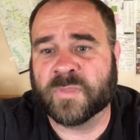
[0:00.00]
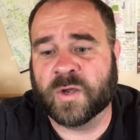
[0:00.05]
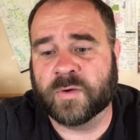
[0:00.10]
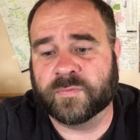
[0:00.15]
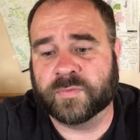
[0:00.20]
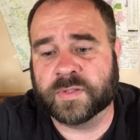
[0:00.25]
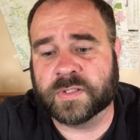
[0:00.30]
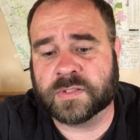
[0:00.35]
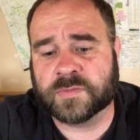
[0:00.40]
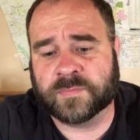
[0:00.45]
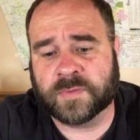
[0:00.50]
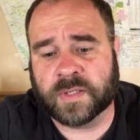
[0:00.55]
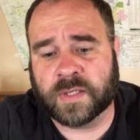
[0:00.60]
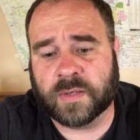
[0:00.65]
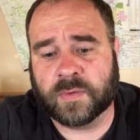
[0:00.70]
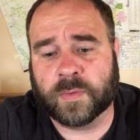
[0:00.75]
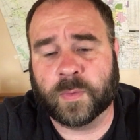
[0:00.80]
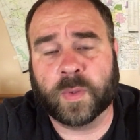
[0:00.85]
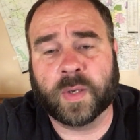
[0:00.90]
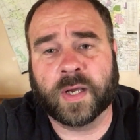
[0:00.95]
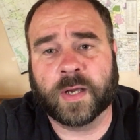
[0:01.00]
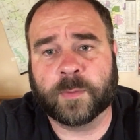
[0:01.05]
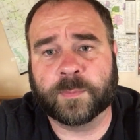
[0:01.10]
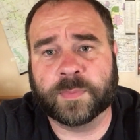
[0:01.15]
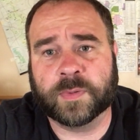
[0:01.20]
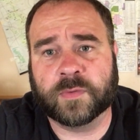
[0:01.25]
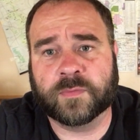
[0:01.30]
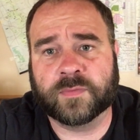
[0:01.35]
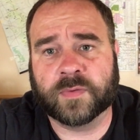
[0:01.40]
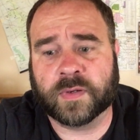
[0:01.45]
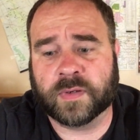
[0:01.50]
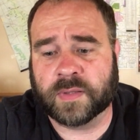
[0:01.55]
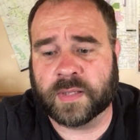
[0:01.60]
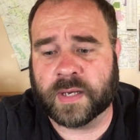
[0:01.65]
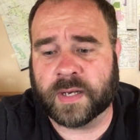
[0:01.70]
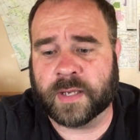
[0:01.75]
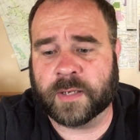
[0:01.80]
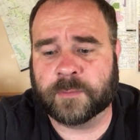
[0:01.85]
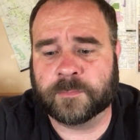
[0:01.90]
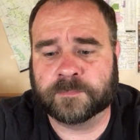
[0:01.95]
Hopefully this video will help you figure
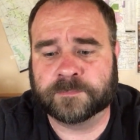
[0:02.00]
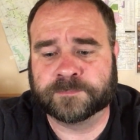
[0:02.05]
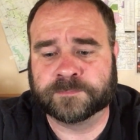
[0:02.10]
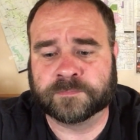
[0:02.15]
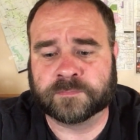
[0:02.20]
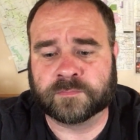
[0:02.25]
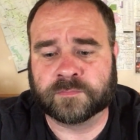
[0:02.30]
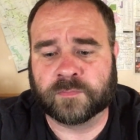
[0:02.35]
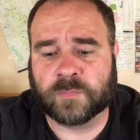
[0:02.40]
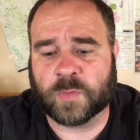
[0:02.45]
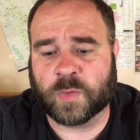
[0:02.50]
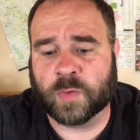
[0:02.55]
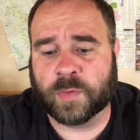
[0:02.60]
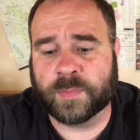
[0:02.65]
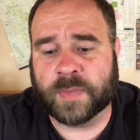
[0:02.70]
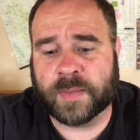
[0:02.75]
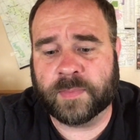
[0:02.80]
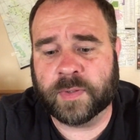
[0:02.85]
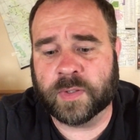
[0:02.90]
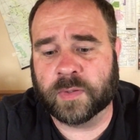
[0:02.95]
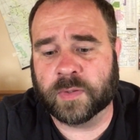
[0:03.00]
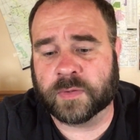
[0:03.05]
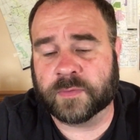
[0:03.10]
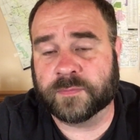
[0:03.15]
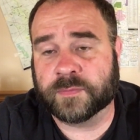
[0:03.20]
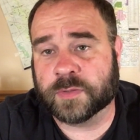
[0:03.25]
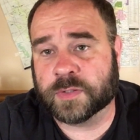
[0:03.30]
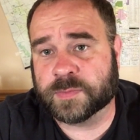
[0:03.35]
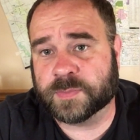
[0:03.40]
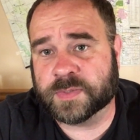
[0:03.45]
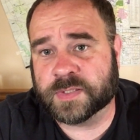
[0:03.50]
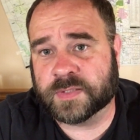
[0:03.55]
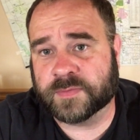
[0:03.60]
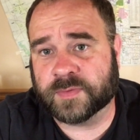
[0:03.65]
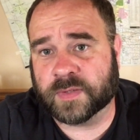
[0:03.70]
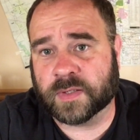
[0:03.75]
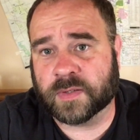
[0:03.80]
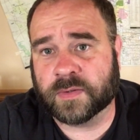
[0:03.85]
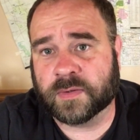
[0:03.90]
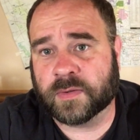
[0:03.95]
that out. Or maybe you're looking for a
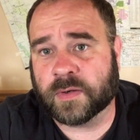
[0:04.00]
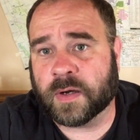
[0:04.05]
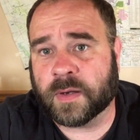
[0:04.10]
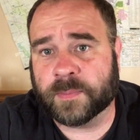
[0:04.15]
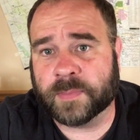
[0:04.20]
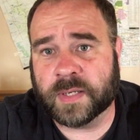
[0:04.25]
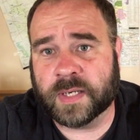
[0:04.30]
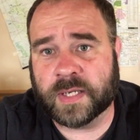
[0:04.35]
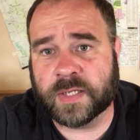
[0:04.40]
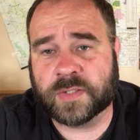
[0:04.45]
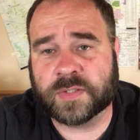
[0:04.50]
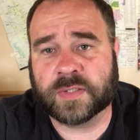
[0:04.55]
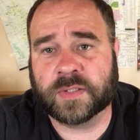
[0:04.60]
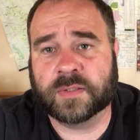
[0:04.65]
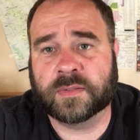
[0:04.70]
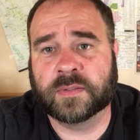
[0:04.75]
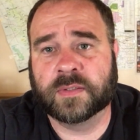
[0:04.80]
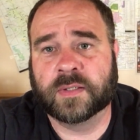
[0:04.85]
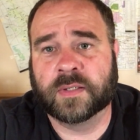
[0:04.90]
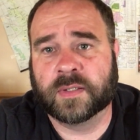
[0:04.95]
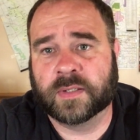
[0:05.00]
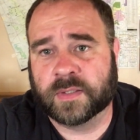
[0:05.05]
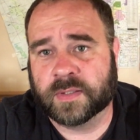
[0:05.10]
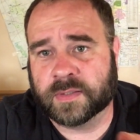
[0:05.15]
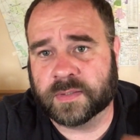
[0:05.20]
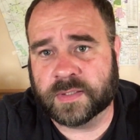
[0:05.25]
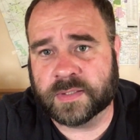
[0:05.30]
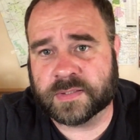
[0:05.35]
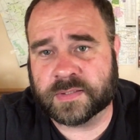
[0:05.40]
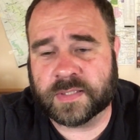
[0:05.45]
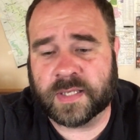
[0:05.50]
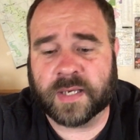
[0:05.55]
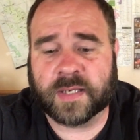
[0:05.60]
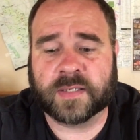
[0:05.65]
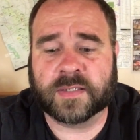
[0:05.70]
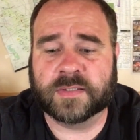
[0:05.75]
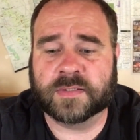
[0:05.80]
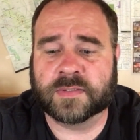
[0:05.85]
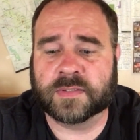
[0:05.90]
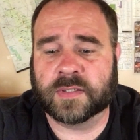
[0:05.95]
specific combination. This
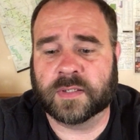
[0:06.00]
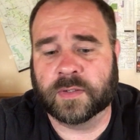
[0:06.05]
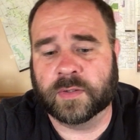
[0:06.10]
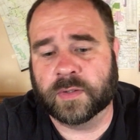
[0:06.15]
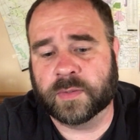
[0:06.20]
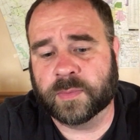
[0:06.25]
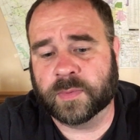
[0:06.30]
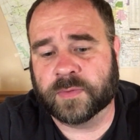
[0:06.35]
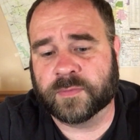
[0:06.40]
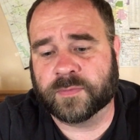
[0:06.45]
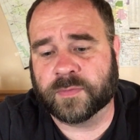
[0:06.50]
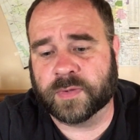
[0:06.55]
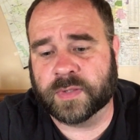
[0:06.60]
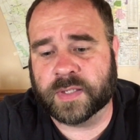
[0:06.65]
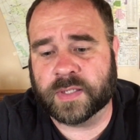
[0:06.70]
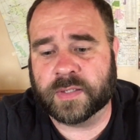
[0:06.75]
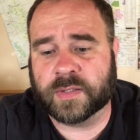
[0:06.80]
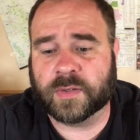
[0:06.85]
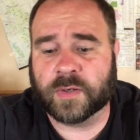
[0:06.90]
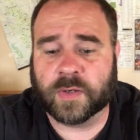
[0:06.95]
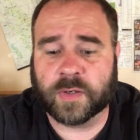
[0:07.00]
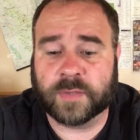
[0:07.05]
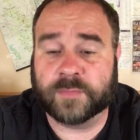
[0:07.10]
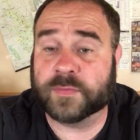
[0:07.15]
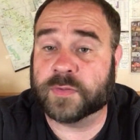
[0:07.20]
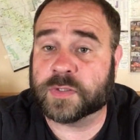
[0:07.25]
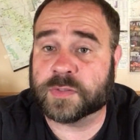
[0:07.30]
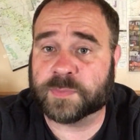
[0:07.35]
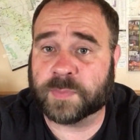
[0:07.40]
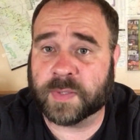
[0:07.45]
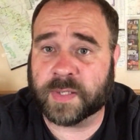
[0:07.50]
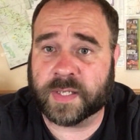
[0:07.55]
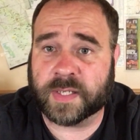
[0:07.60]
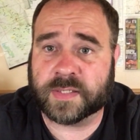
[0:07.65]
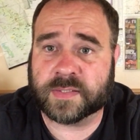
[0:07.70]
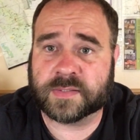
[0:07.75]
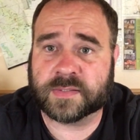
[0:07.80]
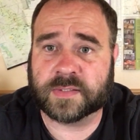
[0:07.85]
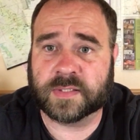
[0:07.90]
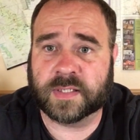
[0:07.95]
deck is a good one for the carnivorous
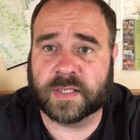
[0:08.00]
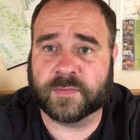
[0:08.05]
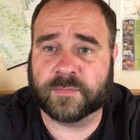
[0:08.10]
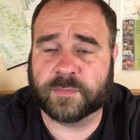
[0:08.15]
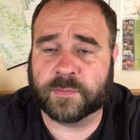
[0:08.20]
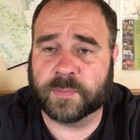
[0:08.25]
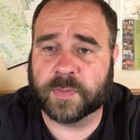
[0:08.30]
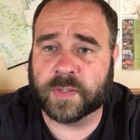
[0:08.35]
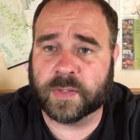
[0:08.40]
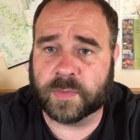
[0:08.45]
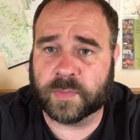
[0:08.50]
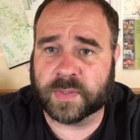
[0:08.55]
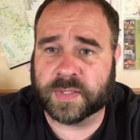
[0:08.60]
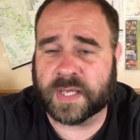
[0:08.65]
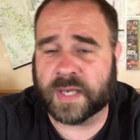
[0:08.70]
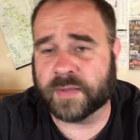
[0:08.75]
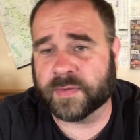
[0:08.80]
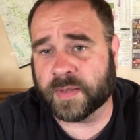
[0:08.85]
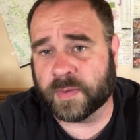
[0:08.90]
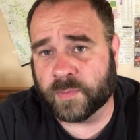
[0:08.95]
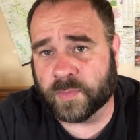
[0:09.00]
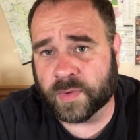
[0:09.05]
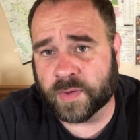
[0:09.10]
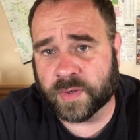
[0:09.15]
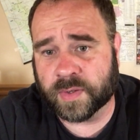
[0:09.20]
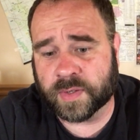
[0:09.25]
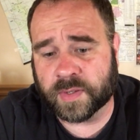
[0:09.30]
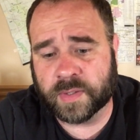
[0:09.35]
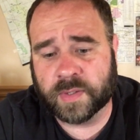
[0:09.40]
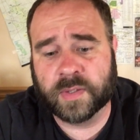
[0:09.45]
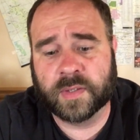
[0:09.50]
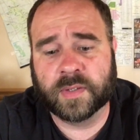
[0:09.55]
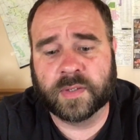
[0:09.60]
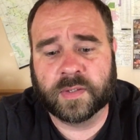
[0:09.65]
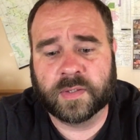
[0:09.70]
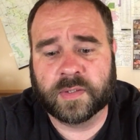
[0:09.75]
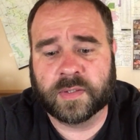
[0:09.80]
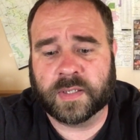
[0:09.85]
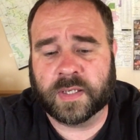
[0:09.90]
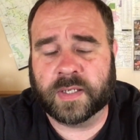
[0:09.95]
plants to get familiar with how they work
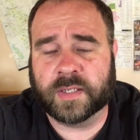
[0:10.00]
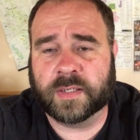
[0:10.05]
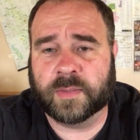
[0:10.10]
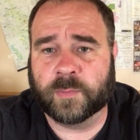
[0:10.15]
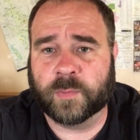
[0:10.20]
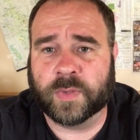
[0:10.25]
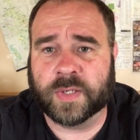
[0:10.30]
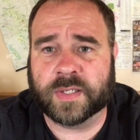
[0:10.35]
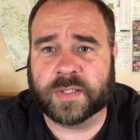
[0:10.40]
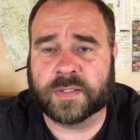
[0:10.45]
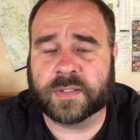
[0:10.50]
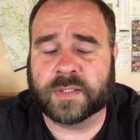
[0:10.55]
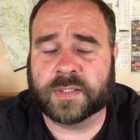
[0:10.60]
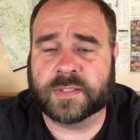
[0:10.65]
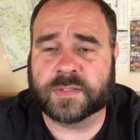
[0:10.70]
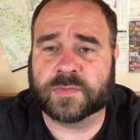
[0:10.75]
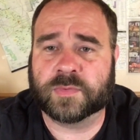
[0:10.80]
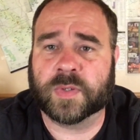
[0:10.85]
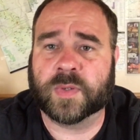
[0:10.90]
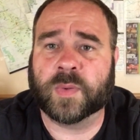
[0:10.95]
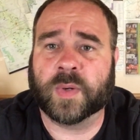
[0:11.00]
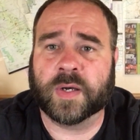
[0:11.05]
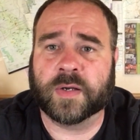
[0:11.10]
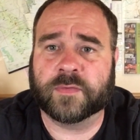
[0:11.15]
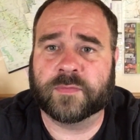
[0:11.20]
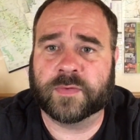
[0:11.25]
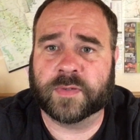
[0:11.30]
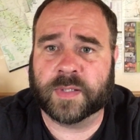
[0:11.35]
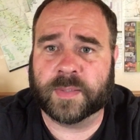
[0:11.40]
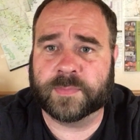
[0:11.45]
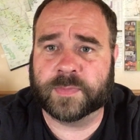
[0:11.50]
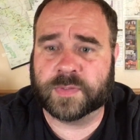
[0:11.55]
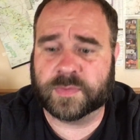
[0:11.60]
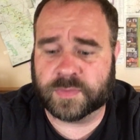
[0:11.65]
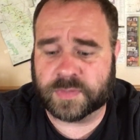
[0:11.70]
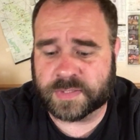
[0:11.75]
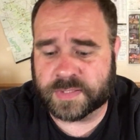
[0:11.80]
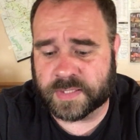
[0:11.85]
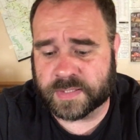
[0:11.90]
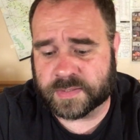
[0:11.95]
and then what is required for them to
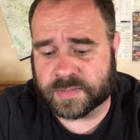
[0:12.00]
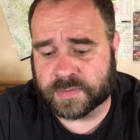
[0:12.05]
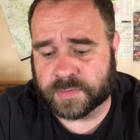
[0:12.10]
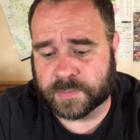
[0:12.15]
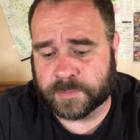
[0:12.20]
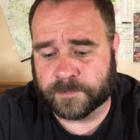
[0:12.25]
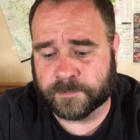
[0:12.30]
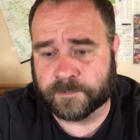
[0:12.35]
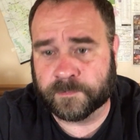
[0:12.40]
exist.